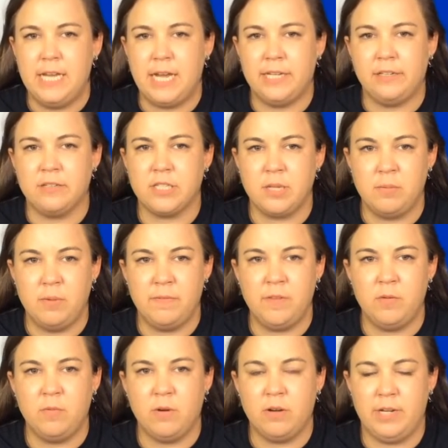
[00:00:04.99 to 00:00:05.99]
I know some of
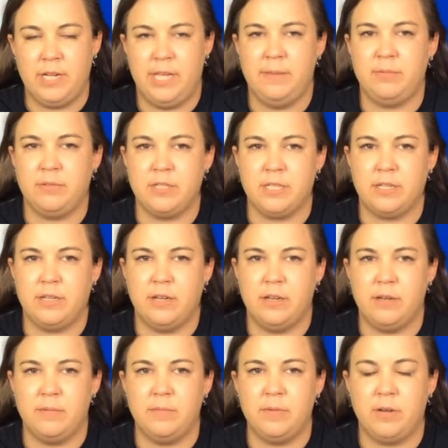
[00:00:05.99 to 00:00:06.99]
you weren't able to
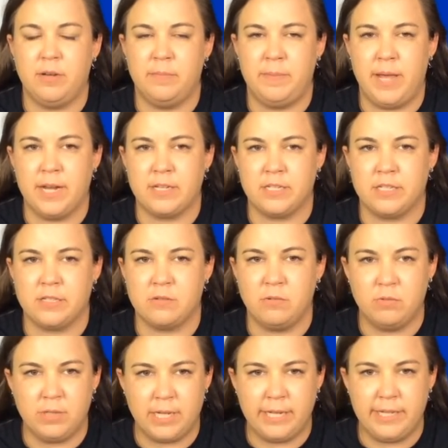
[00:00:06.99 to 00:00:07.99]
come on back to
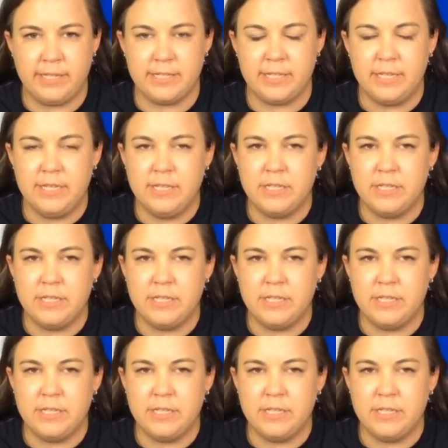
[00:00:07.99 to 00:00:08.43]
school night,